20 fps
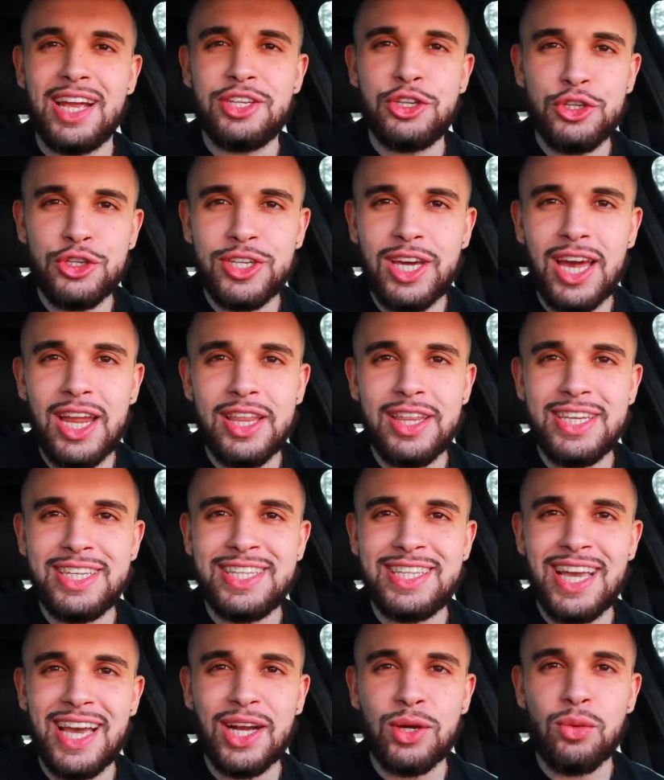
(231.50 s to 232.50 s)
I just got in the
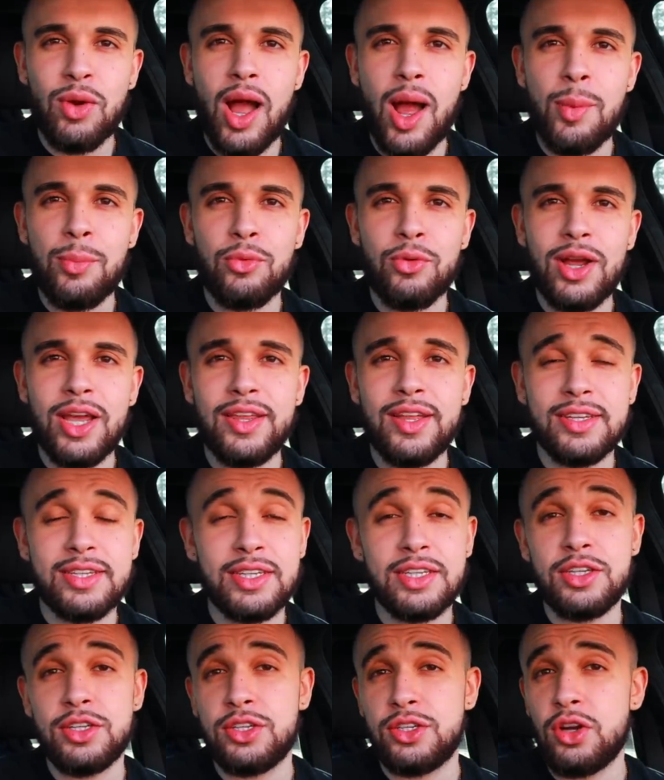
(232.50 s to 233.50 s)
Zekrom raid that's
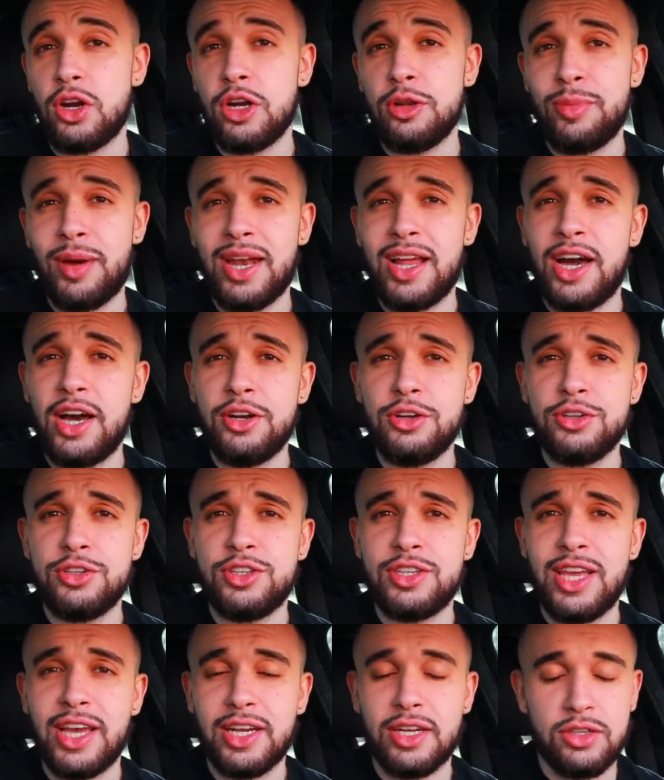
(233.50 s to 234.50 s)
gonna start in about one hundred
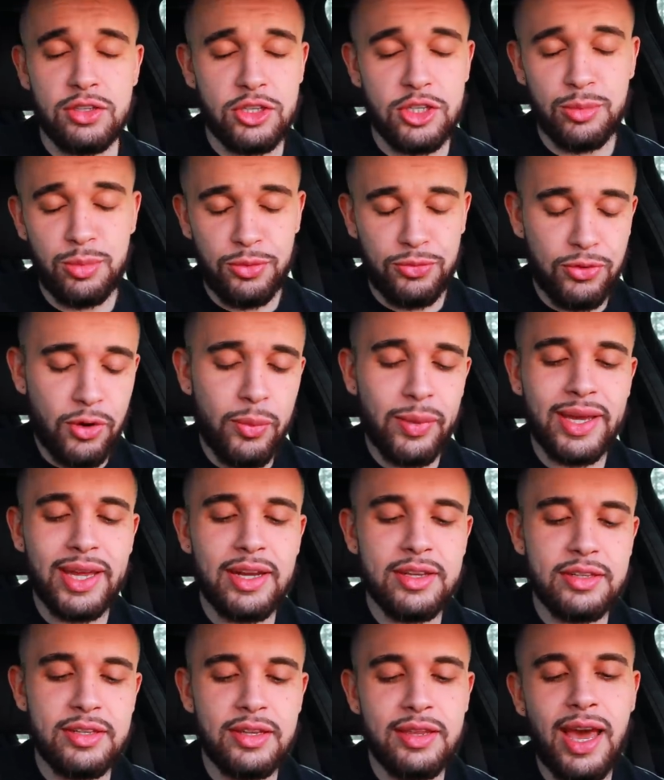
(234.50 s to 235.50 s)
seconds. So before we get into